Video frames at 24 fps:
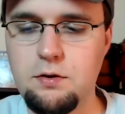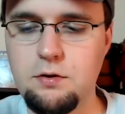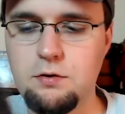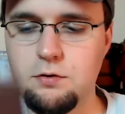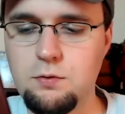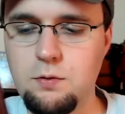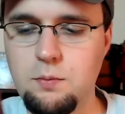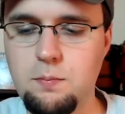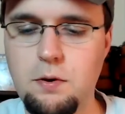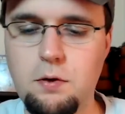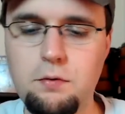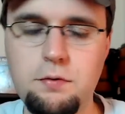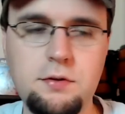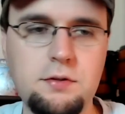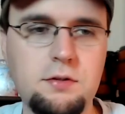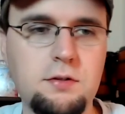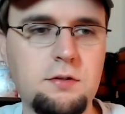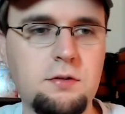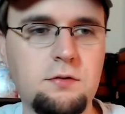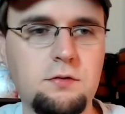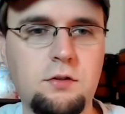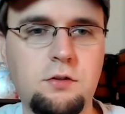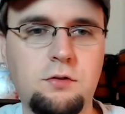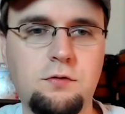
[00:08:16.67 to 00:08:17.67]
those were
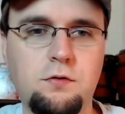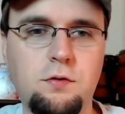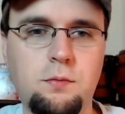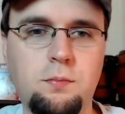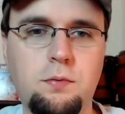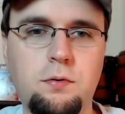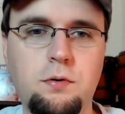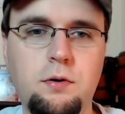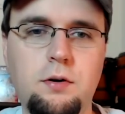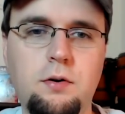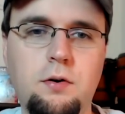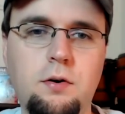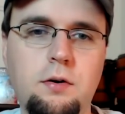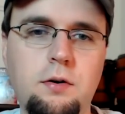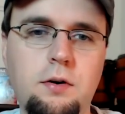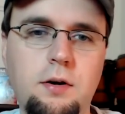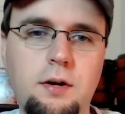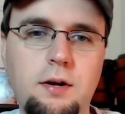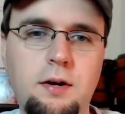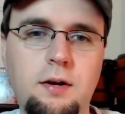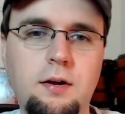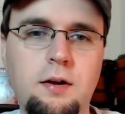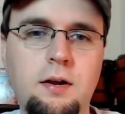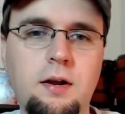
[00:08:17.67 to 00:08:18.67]
bonuses just for
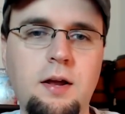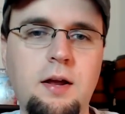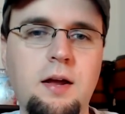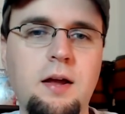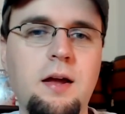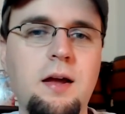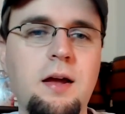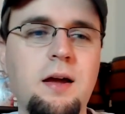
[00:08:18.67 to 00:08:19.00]
pre-ordering it.